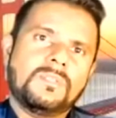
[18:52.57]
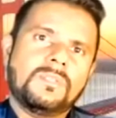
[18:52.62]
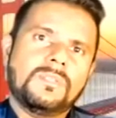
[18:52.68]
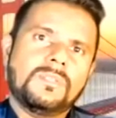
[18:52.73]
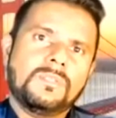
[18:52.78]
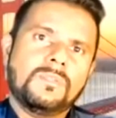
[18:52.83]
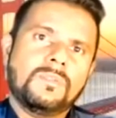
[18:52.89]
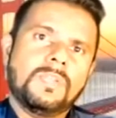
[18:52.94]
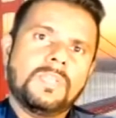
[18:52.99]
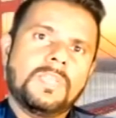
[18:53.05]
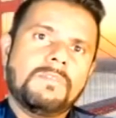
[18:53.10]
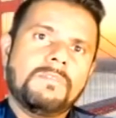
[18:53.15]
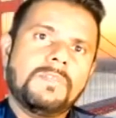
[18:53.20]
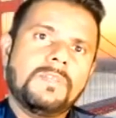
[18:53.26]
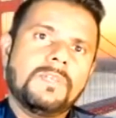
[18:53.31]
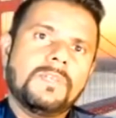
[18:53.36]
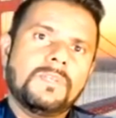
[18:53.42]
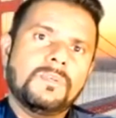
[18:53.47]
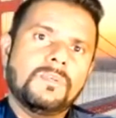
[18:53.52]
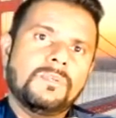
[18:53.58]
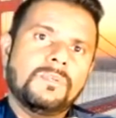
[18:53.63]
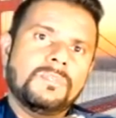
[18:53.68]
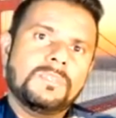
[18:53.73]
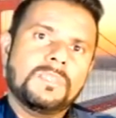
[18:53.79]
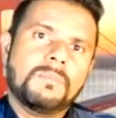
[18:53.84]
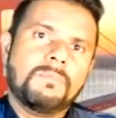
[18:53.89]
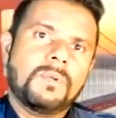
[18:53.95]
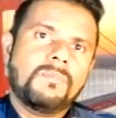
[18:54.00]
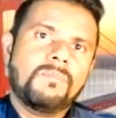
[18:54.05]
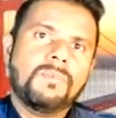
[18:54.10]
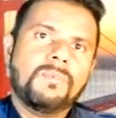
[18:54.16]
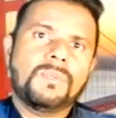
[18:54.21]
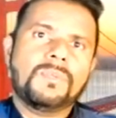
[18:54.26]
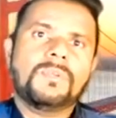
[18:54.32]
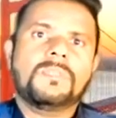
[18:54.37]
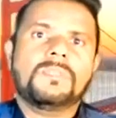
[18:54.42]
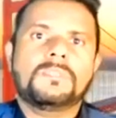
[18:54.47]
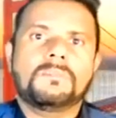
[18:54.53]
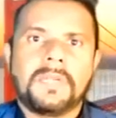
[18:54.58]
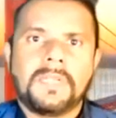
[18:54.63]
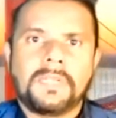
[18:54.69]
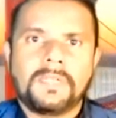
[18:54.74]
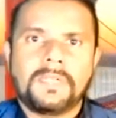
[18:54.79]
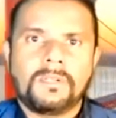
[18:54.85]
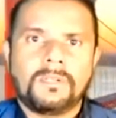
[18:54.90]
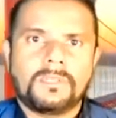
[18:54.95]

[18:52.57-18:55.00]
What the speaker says: not giving a good support for your spinal cord.